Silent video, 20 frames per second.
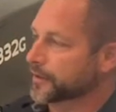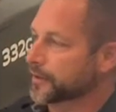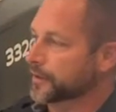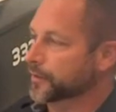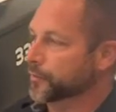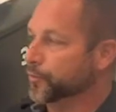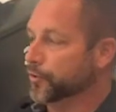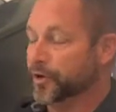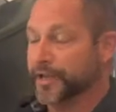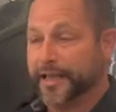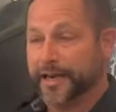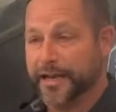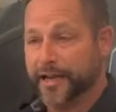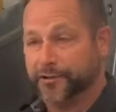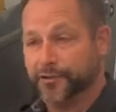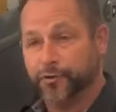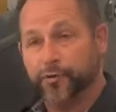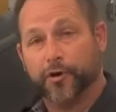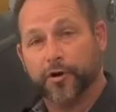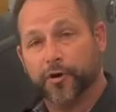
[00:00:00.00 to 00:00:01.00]
We'll get
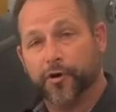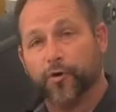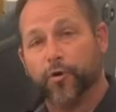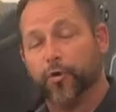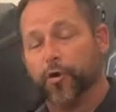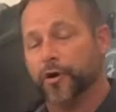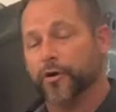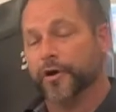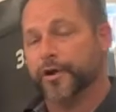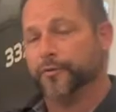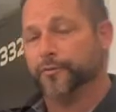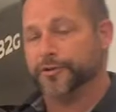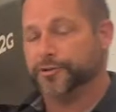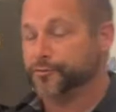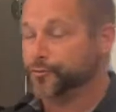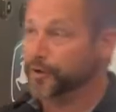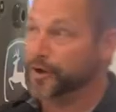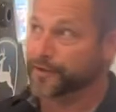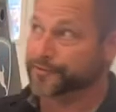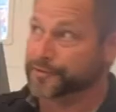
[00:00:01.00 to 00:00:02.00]
out to our quarry, which
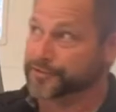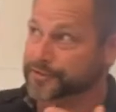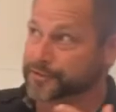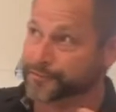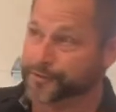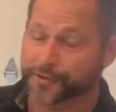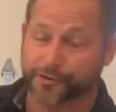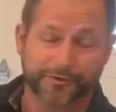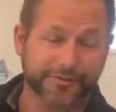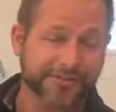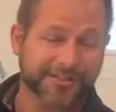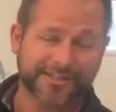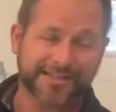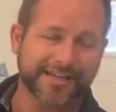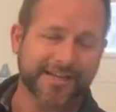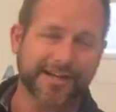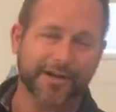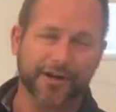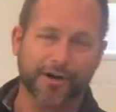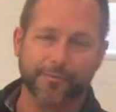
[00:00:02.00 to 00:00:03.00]
obviously we don't
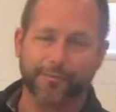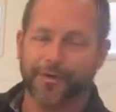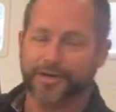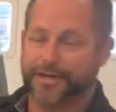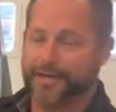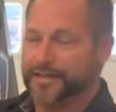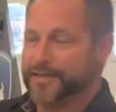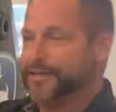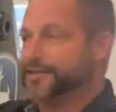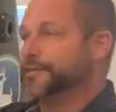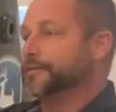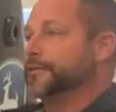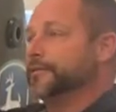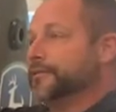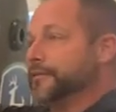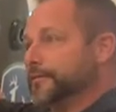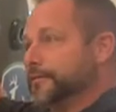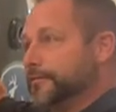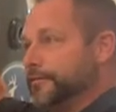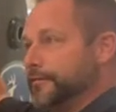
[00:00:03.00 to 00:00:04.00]
see here, but it is
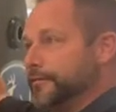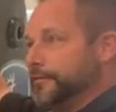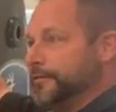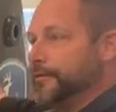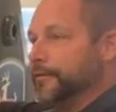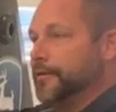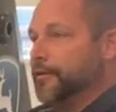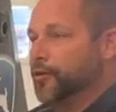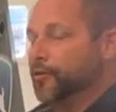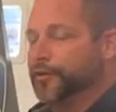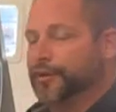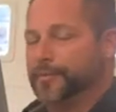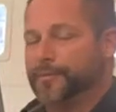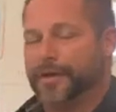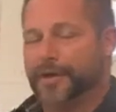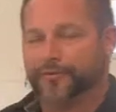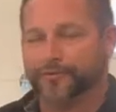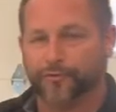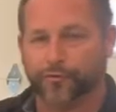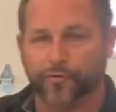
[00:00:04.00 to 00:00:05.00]
only
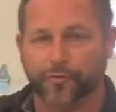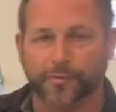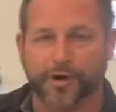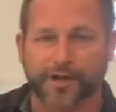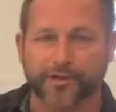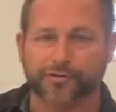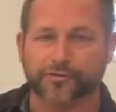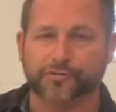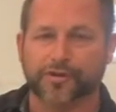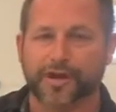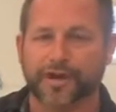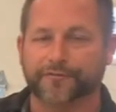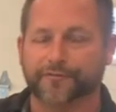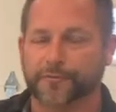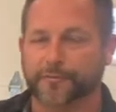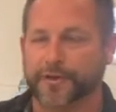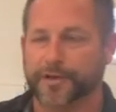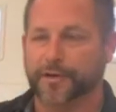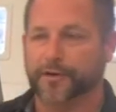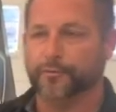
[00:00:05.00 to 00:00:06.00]
about a 4-mile drive
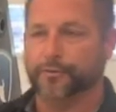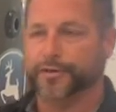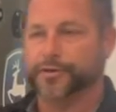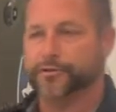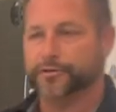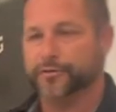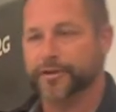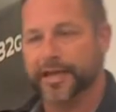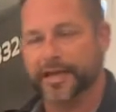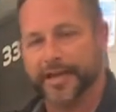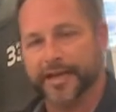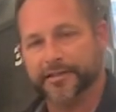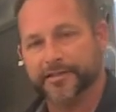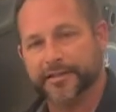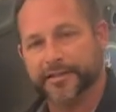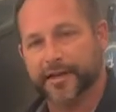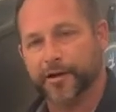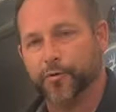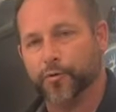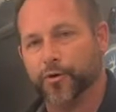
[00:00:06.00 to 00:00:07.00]
from here, and we do get out to
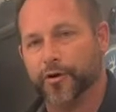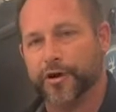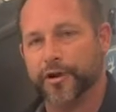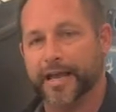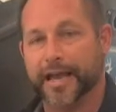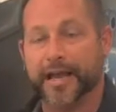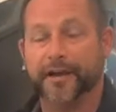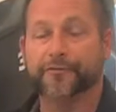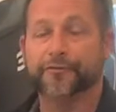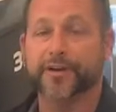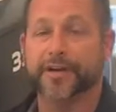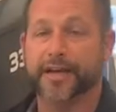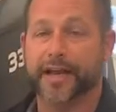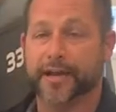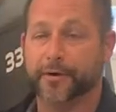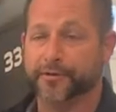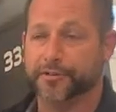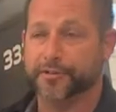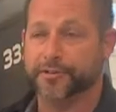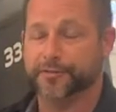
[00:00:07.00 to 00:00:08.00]
that quarry every
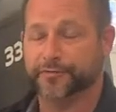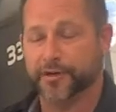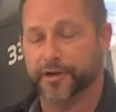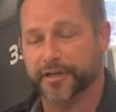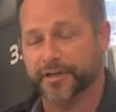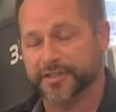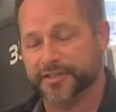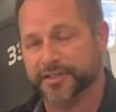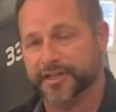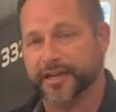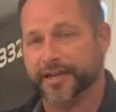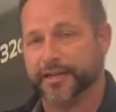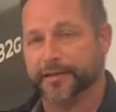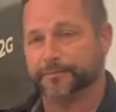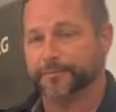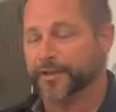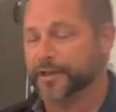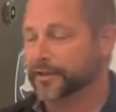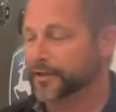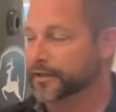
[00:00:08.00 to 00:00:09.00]
day, which is very exciting.
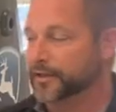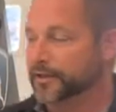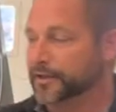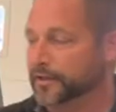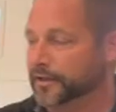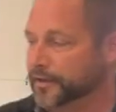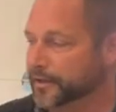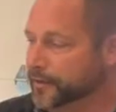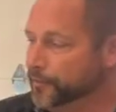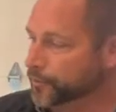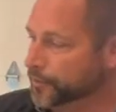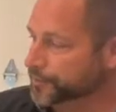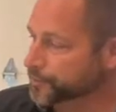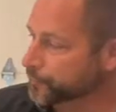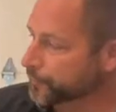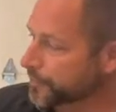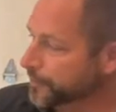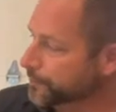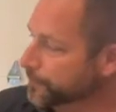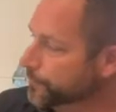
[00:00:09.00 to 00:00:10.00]
And once
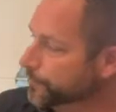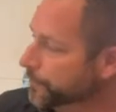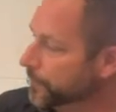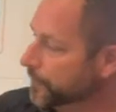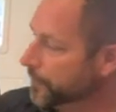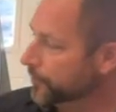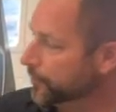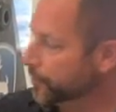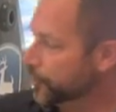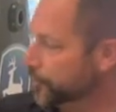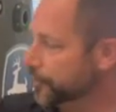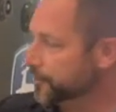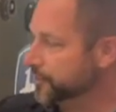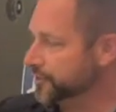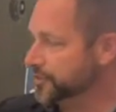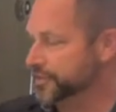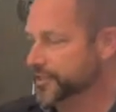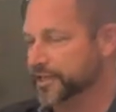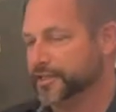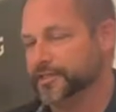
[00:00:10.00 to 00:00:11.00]
we learn the
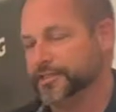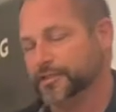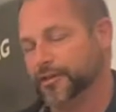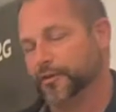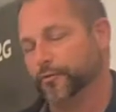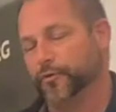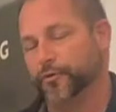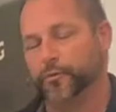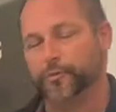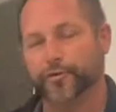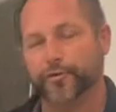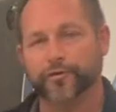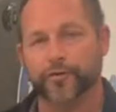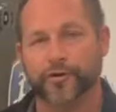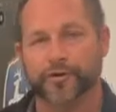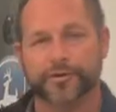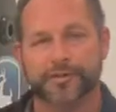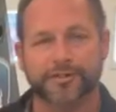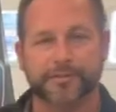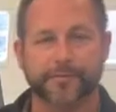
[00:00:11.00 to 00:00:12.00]
skid steer, we'll move
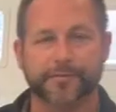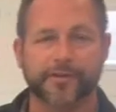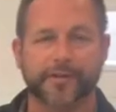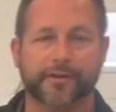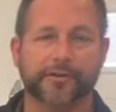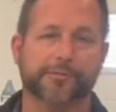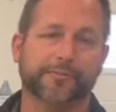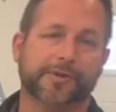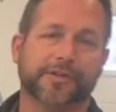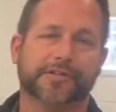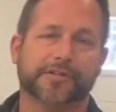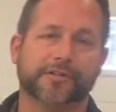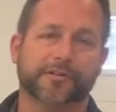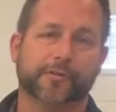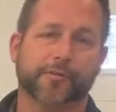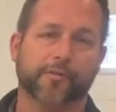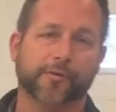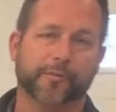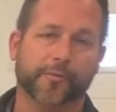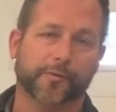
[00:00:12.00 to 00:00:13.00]
on to some of the other pieces
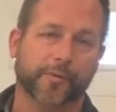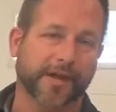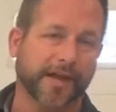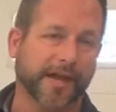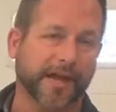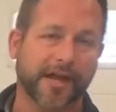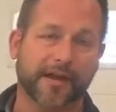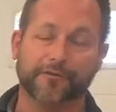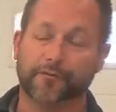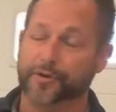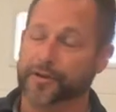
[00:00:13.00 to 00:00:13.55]
of equipment we have.